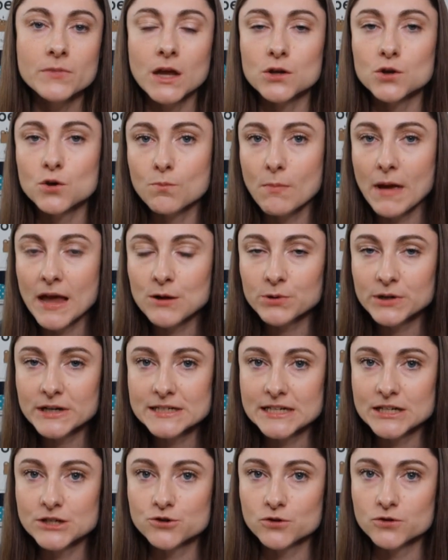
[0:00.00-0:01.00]
you may want to
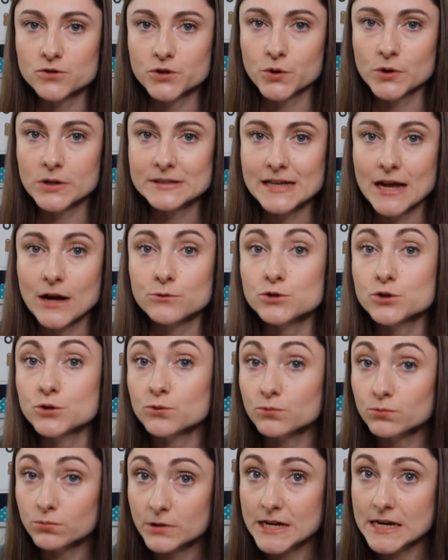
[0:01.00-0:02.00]
teach your students how
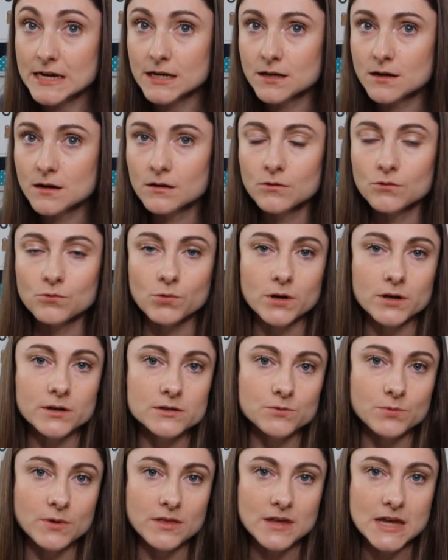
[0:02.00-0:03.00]
to read
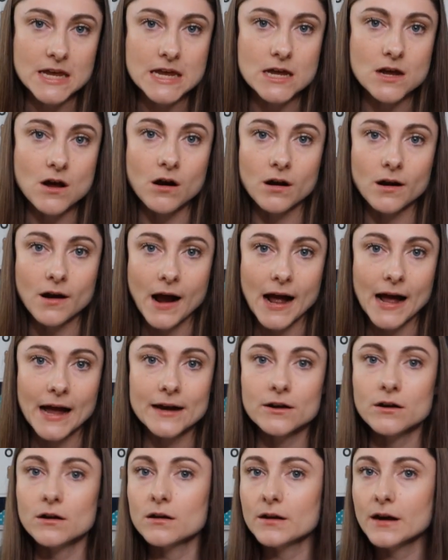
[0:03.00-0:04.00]
words with ER,
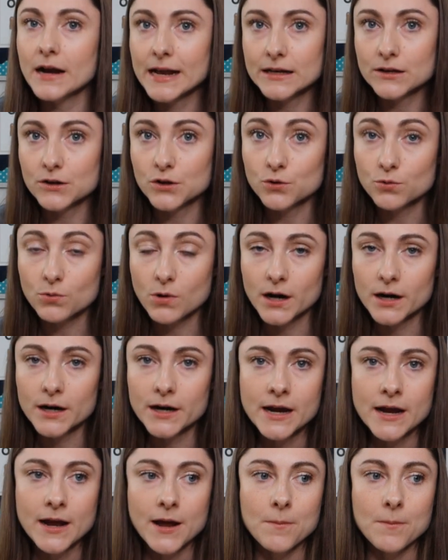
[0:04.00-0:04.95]
IR, and UR,